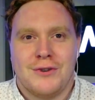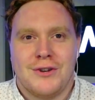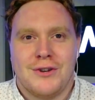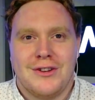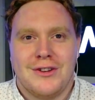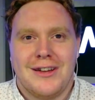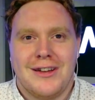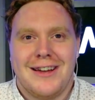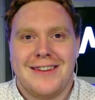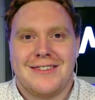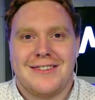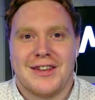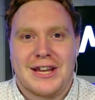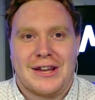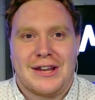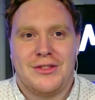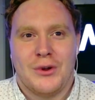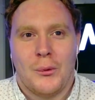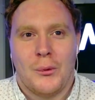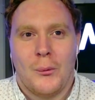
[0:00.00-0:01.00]
realise,
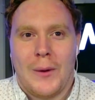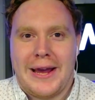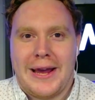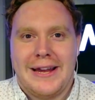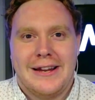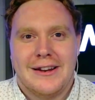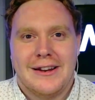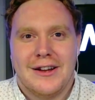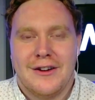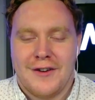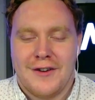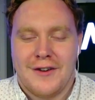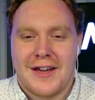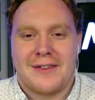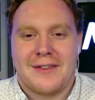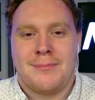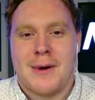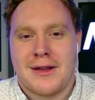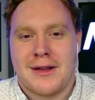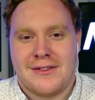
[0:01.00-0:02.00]
like, the weight of
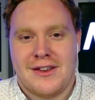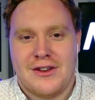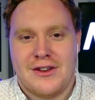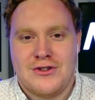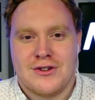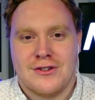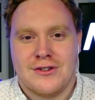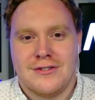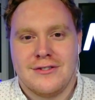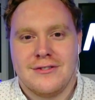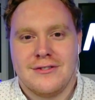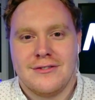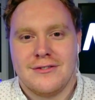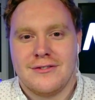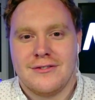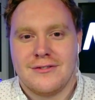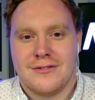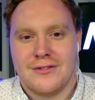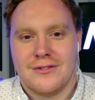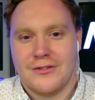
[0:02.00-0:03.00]
expectation
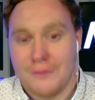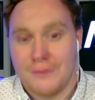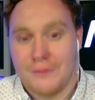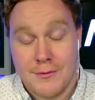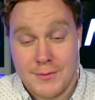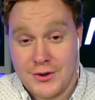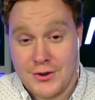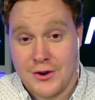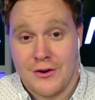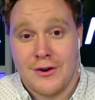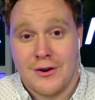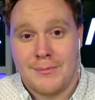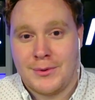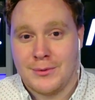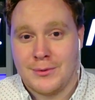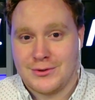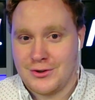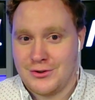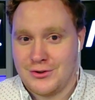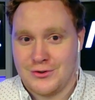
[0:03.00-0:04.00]
from Europe that
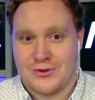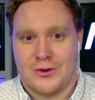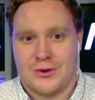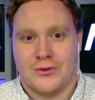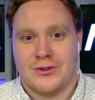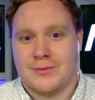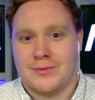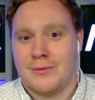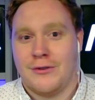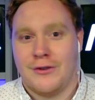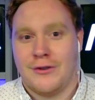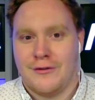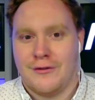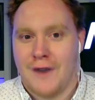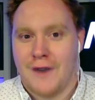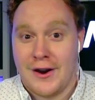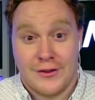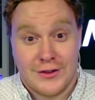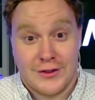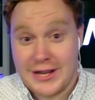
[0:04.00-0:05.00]
was on your shoulders before the
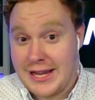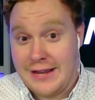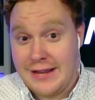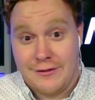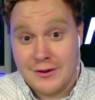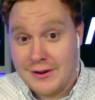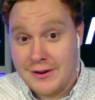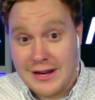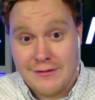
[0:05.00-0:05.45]
final? Like, even